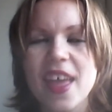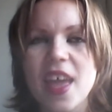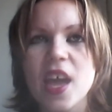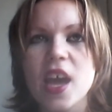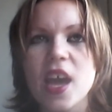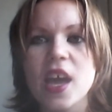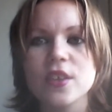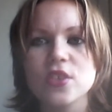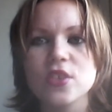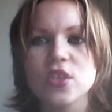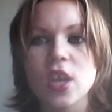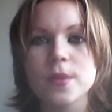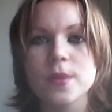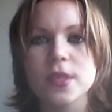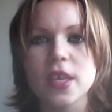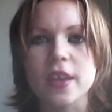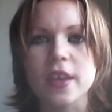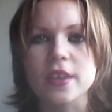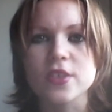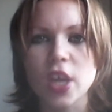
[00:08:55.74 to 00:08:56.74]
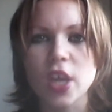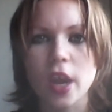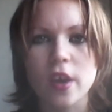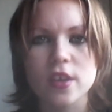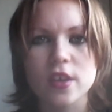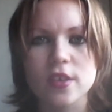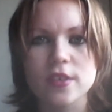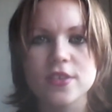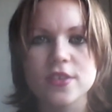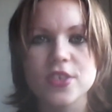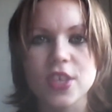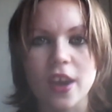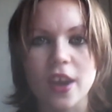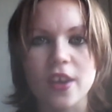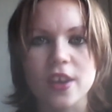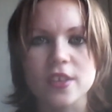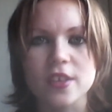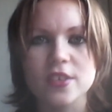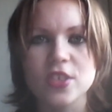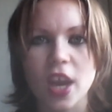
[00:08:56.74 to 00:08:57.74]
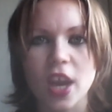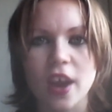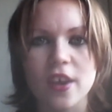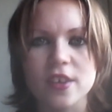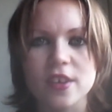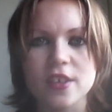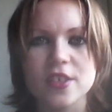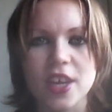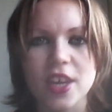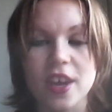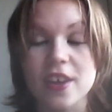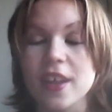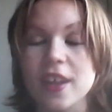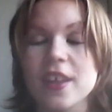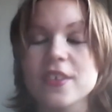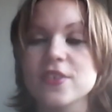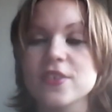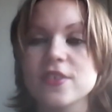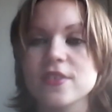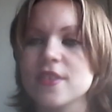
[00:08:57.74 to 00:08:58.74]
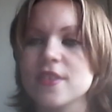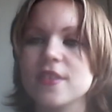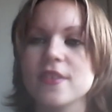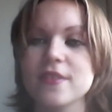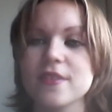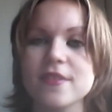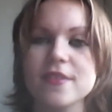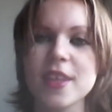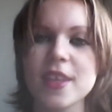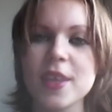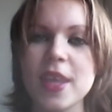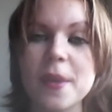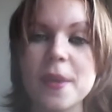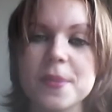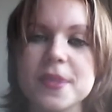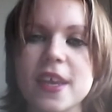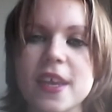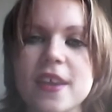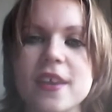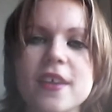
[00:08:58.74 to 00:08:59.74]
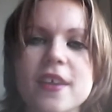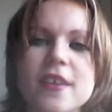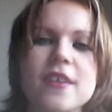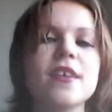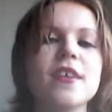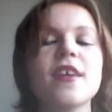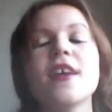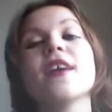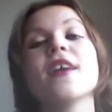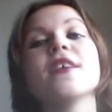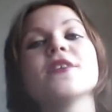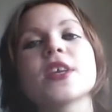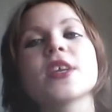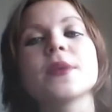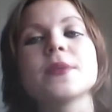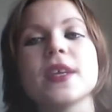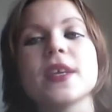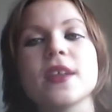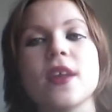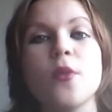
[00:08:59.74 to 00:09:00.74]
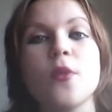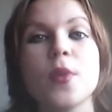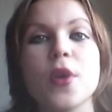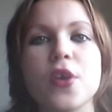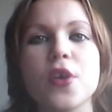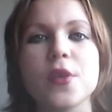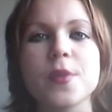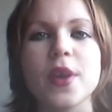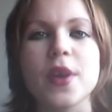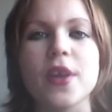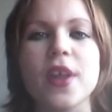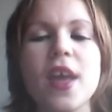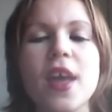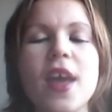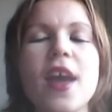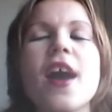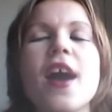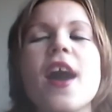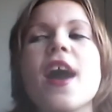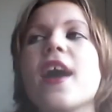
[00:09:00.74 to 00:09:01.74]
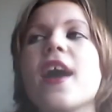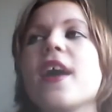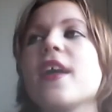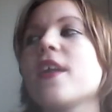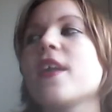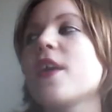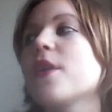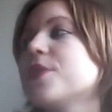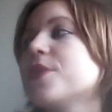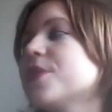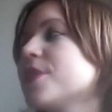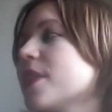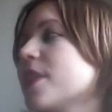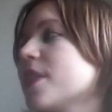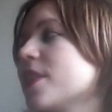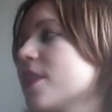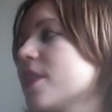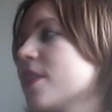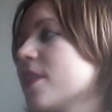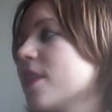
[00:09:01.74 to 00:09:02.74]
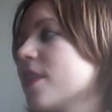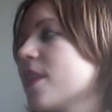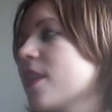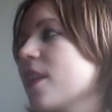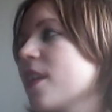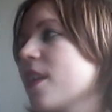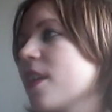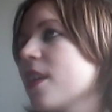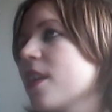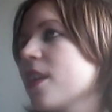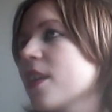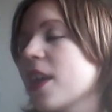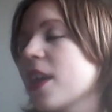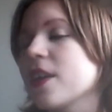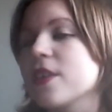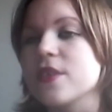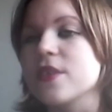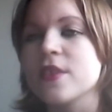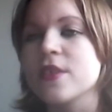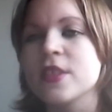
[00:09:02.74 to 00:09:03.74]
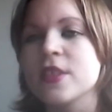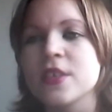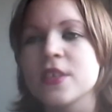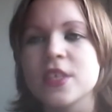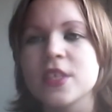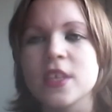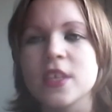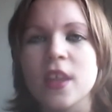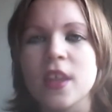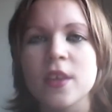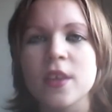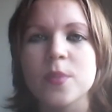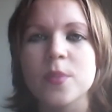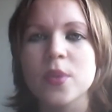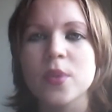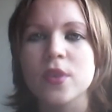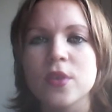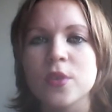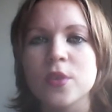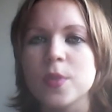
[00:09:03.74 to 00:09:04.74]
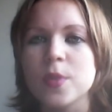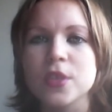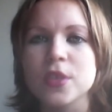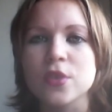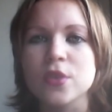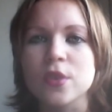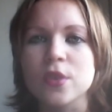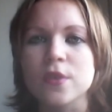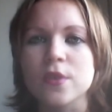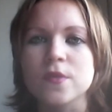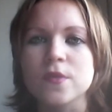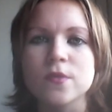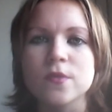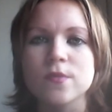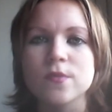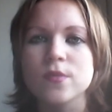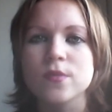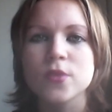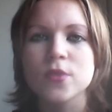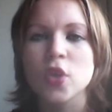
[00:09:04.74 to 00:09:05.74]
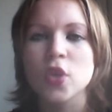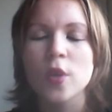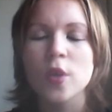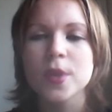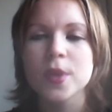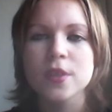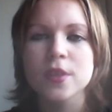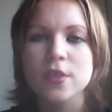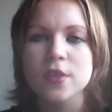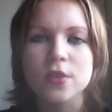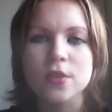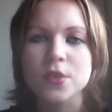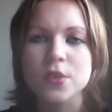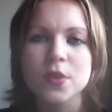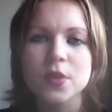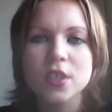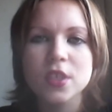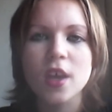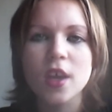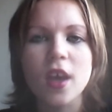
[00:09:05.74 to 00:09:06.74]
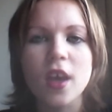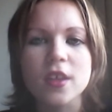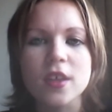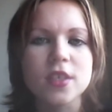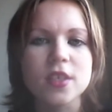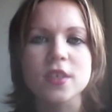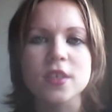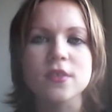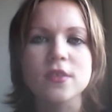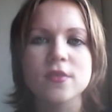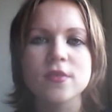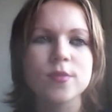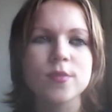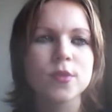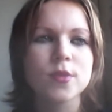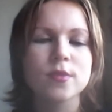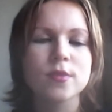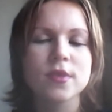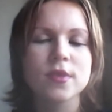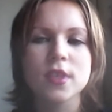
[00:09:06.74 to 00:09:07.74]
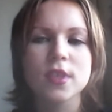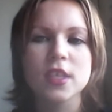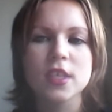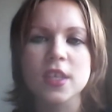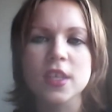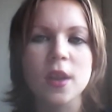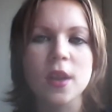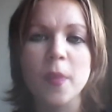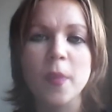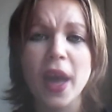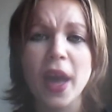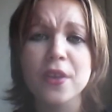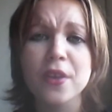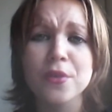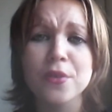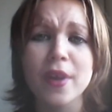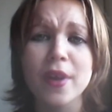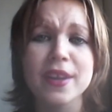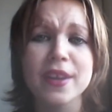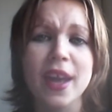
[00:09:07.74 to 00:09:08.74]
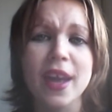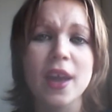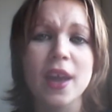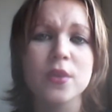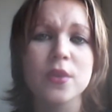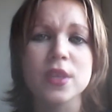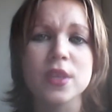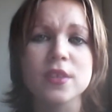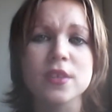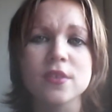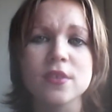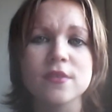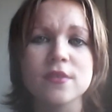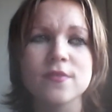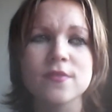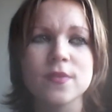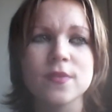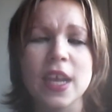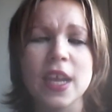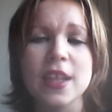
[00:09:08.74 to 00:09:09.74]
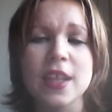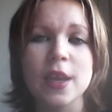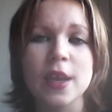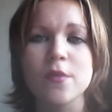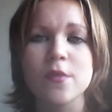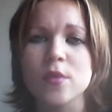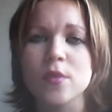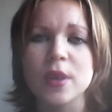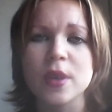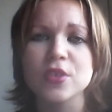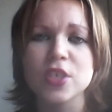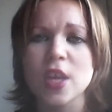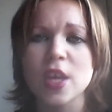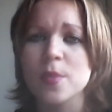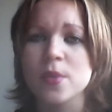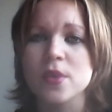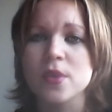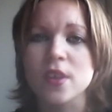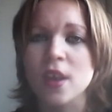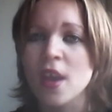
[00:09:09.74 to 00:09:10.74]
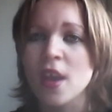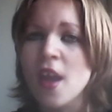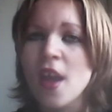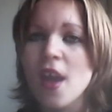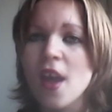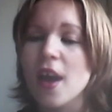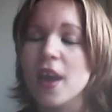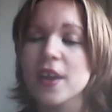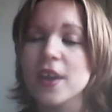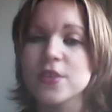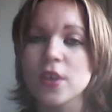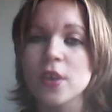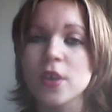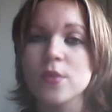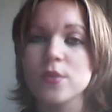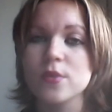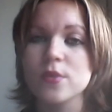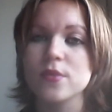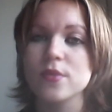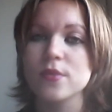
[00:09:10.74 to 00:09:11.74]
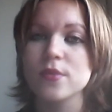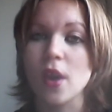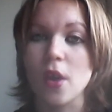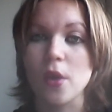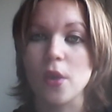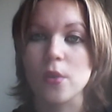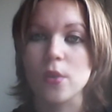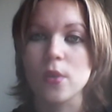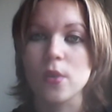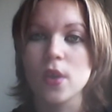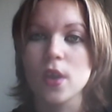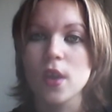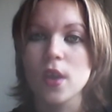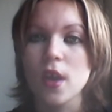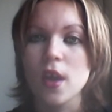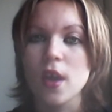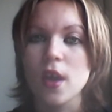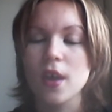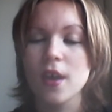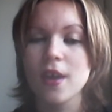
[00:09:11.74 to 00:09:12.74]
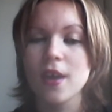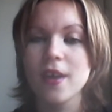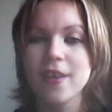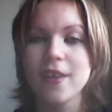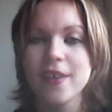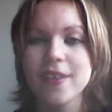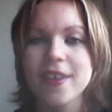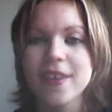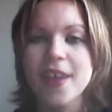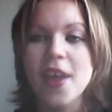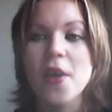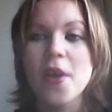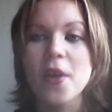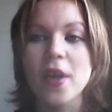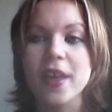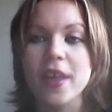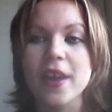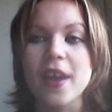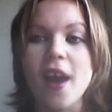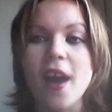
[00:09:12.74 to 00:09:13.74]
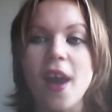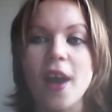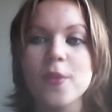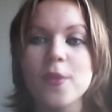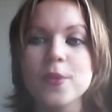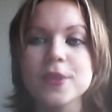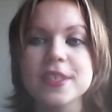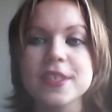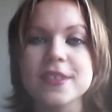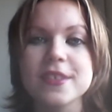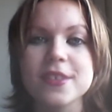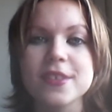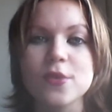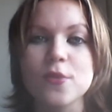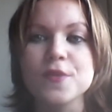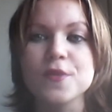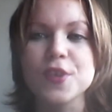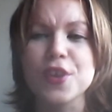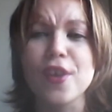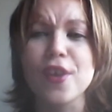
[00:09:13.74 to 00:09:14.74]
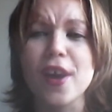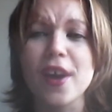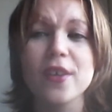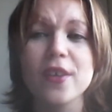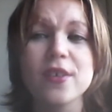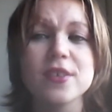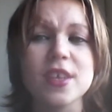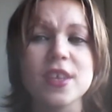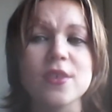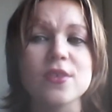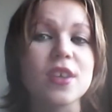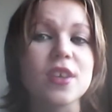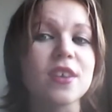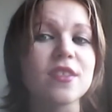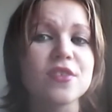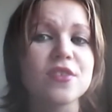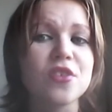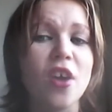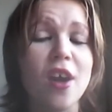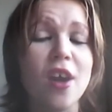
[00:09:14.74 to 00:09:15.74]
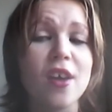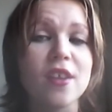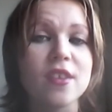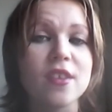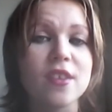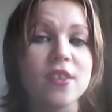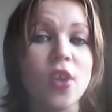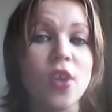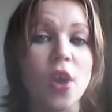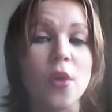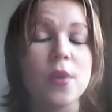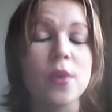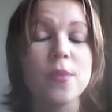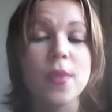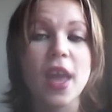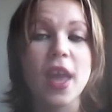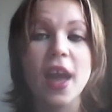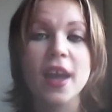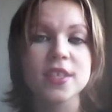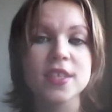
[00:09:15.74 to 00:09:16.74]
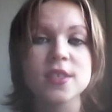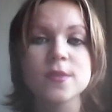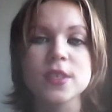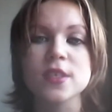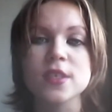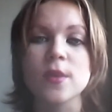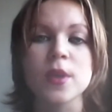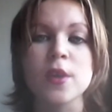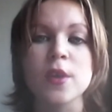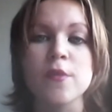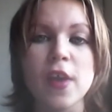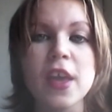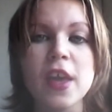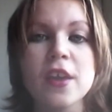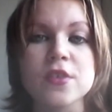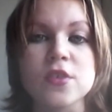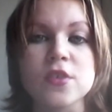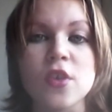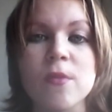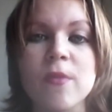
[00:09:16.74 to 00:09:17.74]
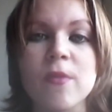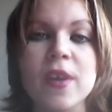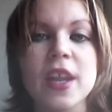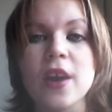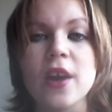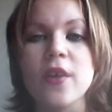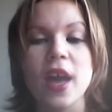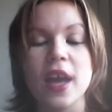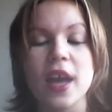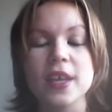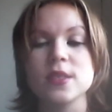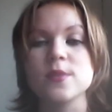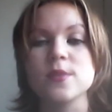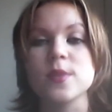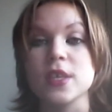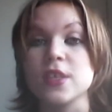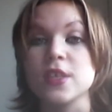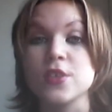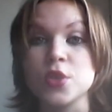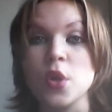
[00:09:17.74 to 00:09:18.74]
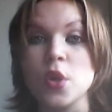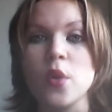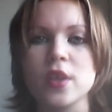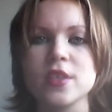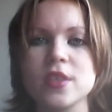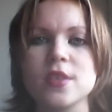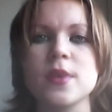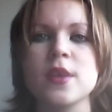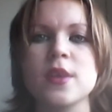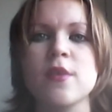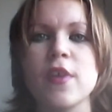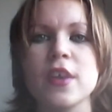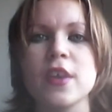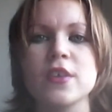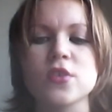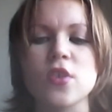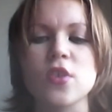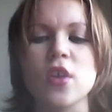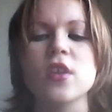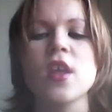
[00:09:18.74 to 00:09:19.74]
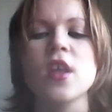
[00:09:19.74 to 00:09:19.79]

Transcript: and she kept saying Jared, like, kept saying it, and she kept saying, oh my god, and I was like, okay, has he like put picture of Thomas on Twitter? Is he in a panel right now and he's telling everyone about Shepherd? I don't know. Like, I was in sort of denial because I was like, it has to be something at VegasCon right now. It has to be, he's doing something at VegasCon.